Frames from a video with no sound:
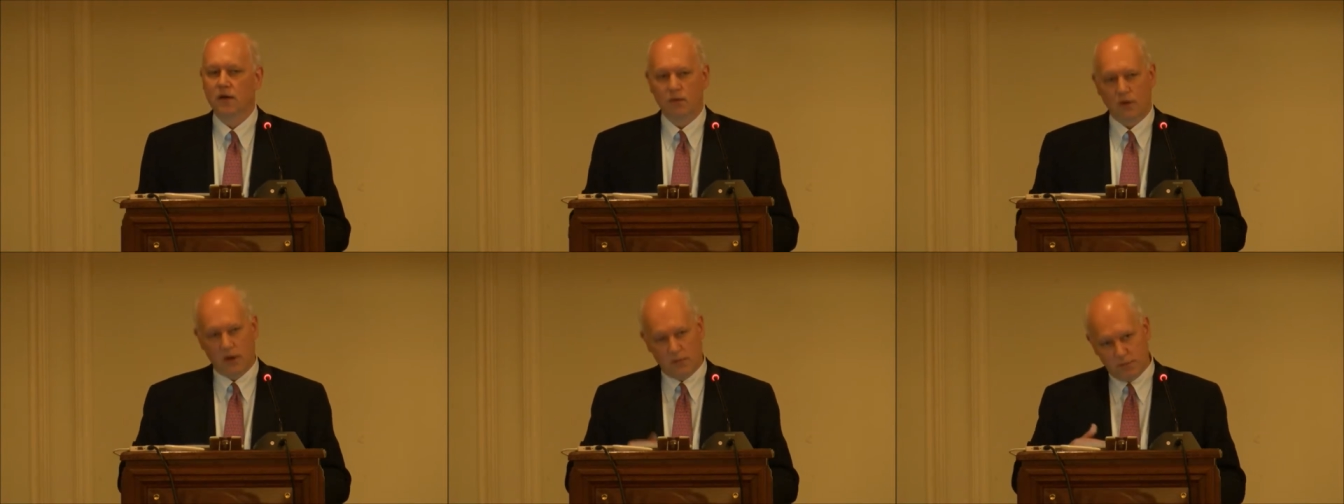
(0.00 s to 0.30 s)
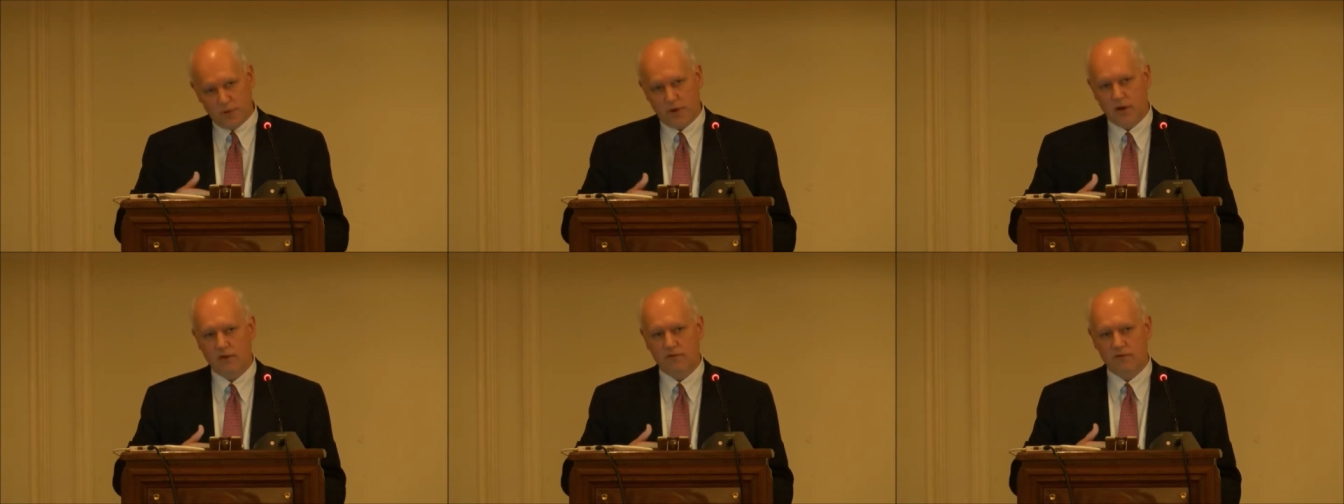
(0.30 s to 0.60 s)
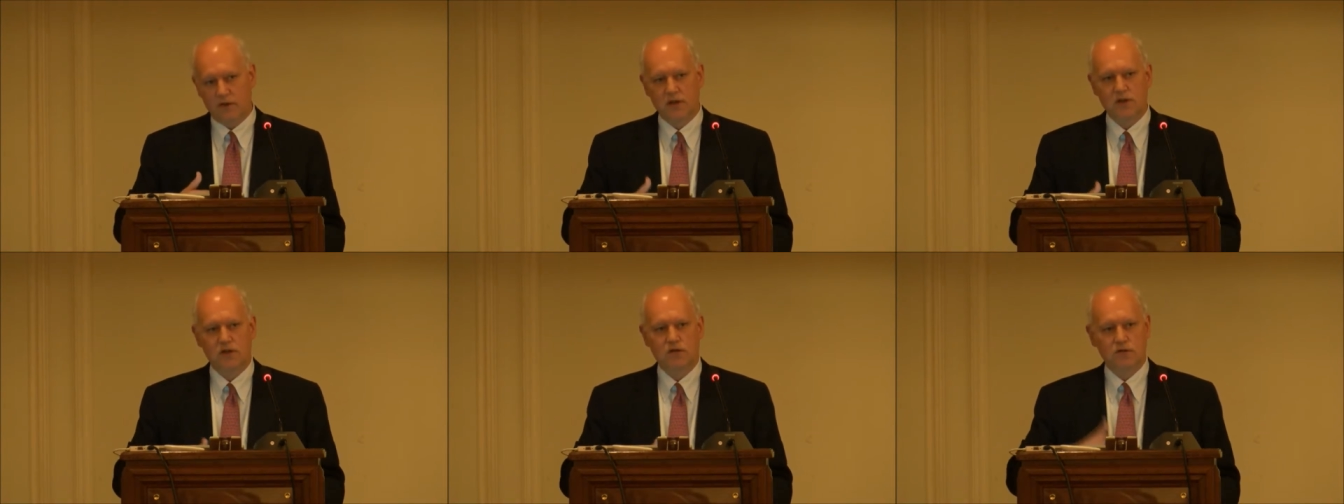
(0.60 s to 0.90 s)
Well, part
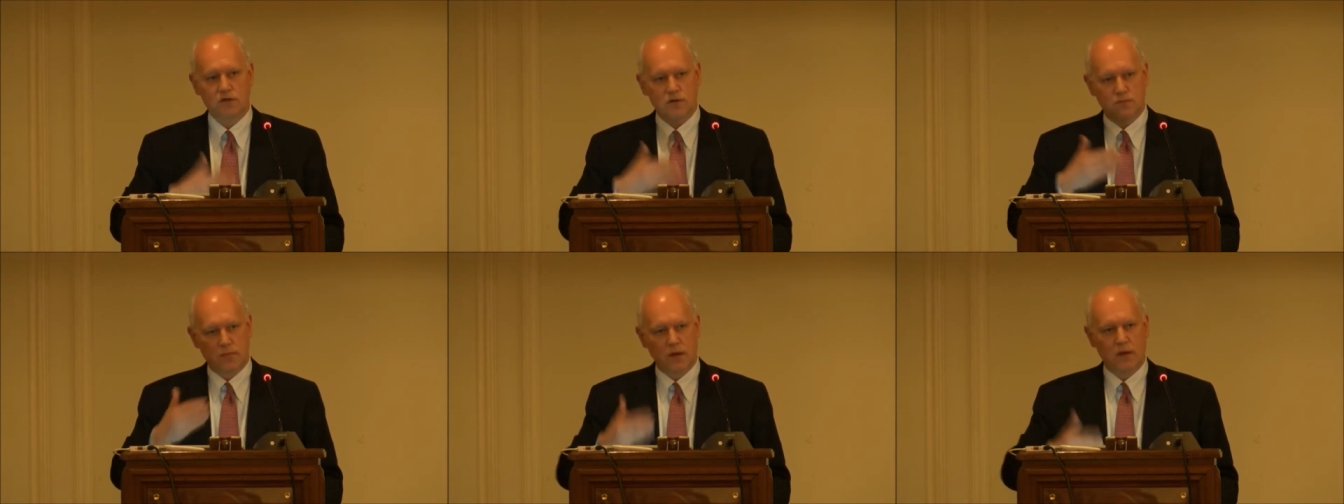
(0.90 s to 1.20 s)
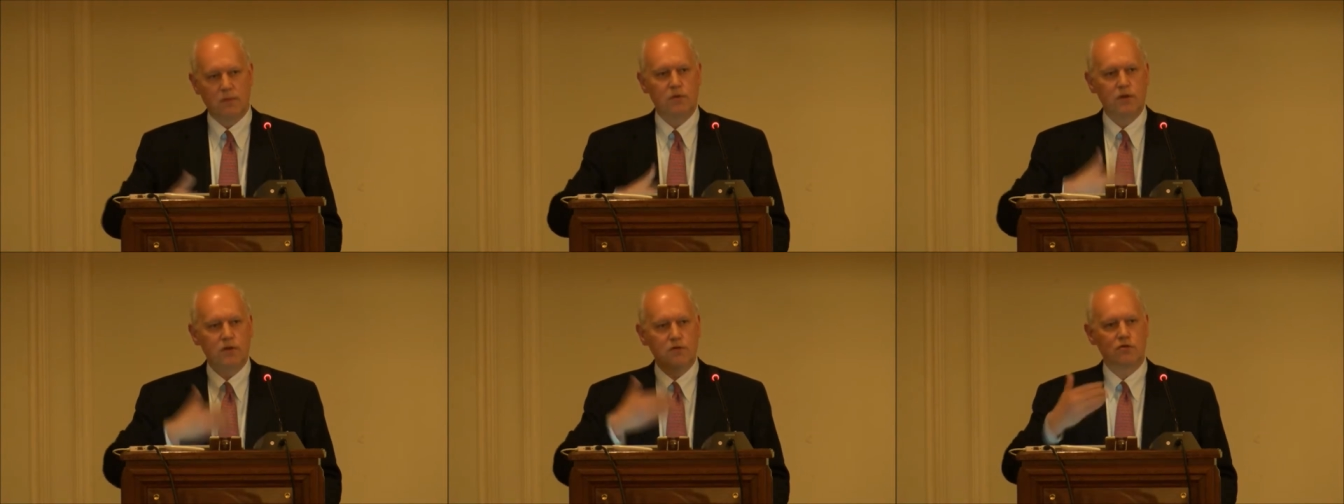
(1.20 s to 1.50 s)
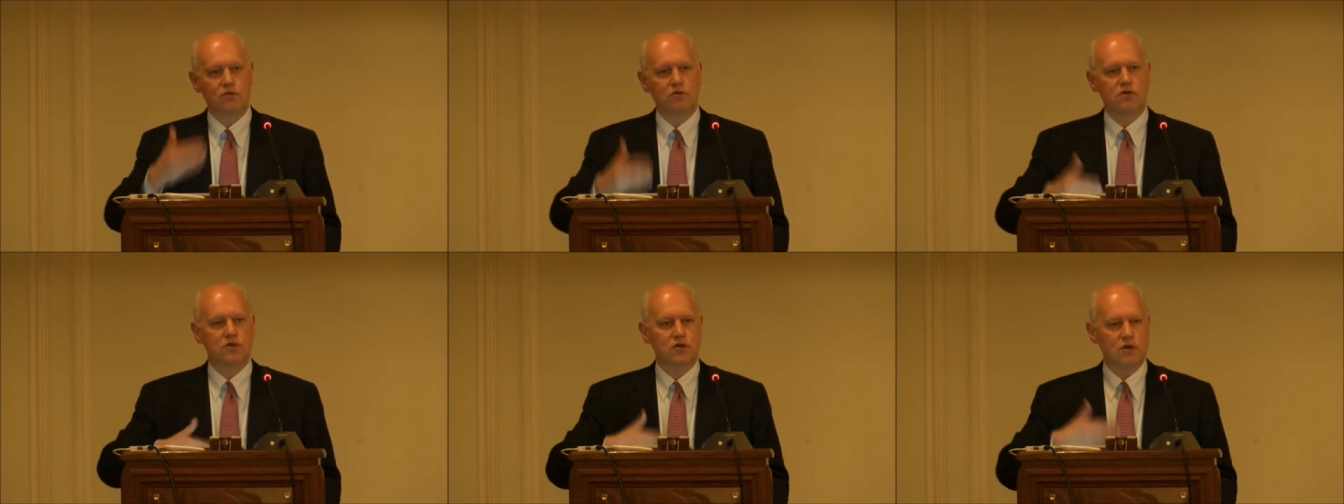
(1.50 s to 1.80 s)
of the issue is maybe
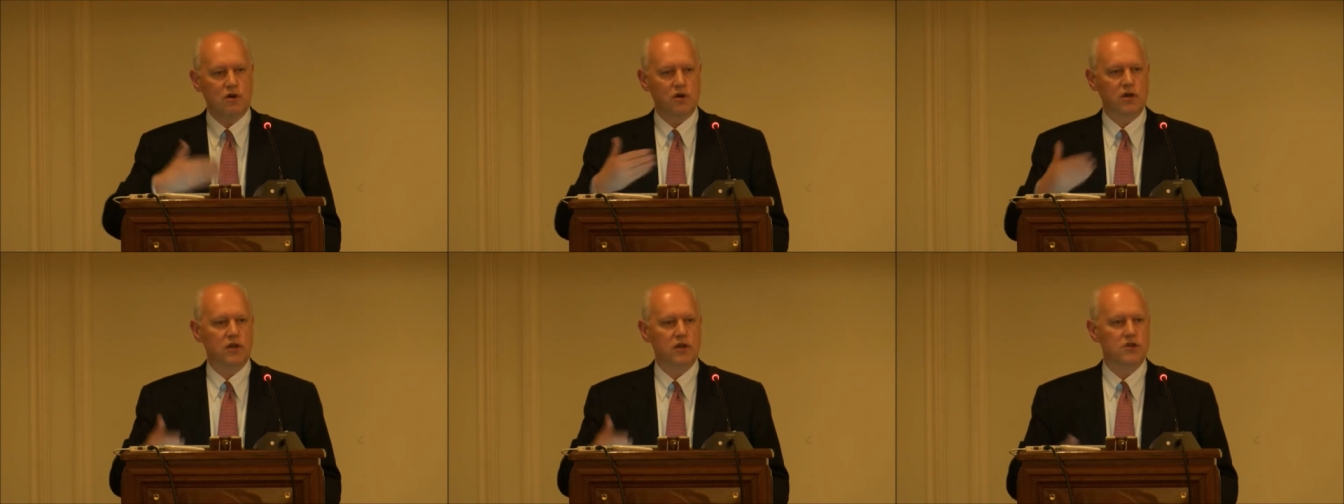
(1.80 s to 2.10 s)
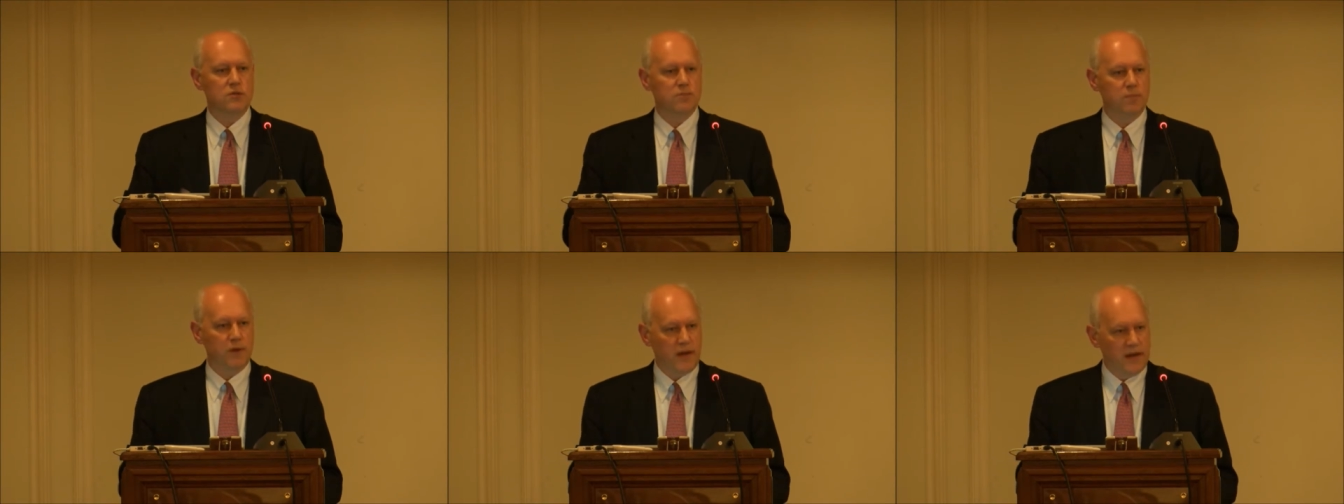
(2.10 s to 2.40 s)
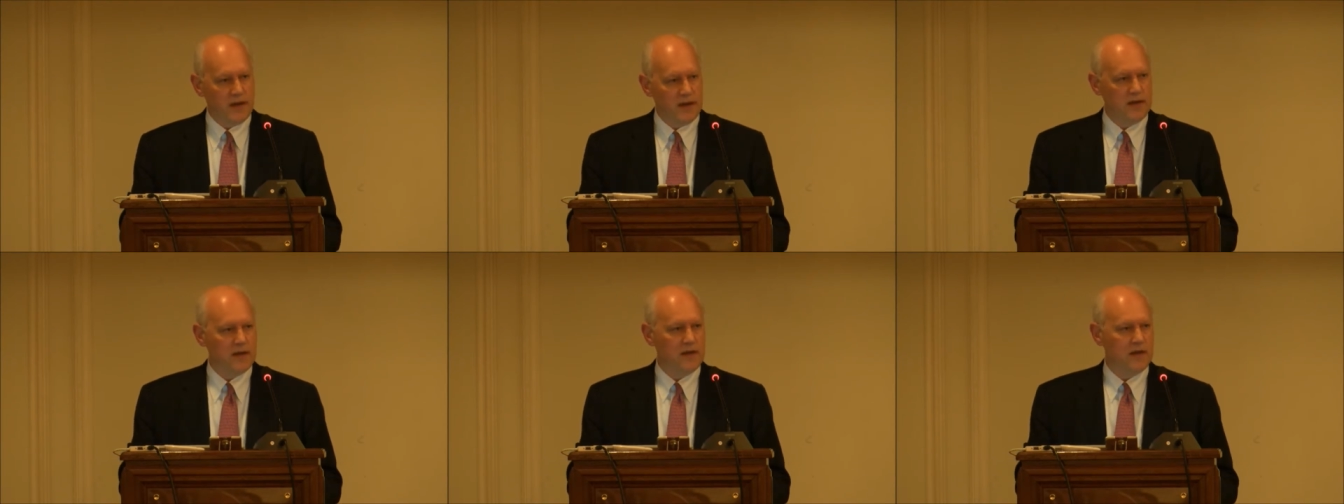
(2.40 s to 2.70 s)
you could start
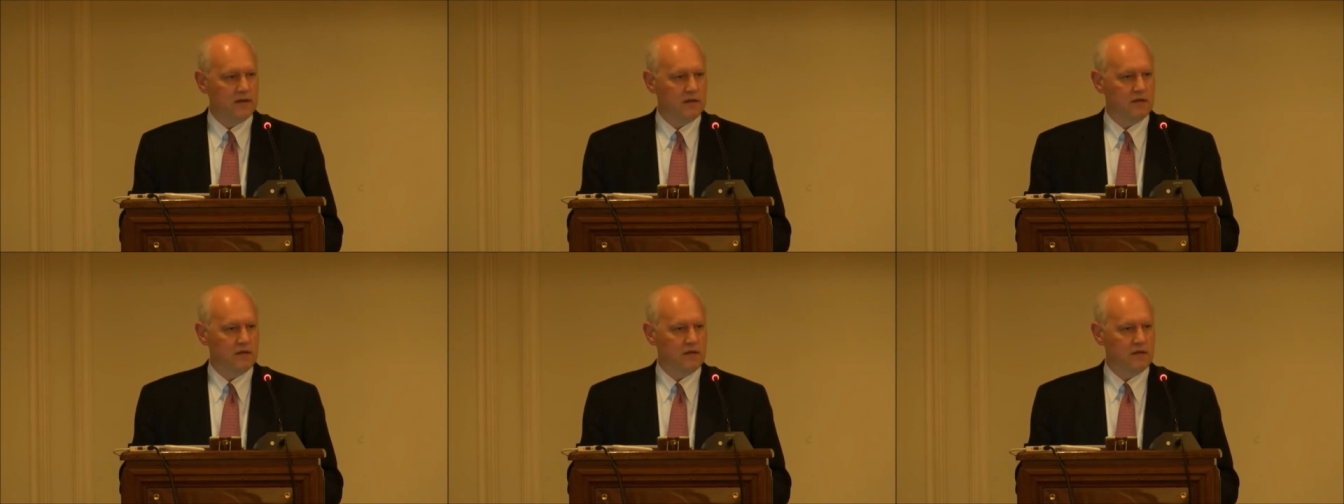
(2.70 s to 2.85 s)
explaining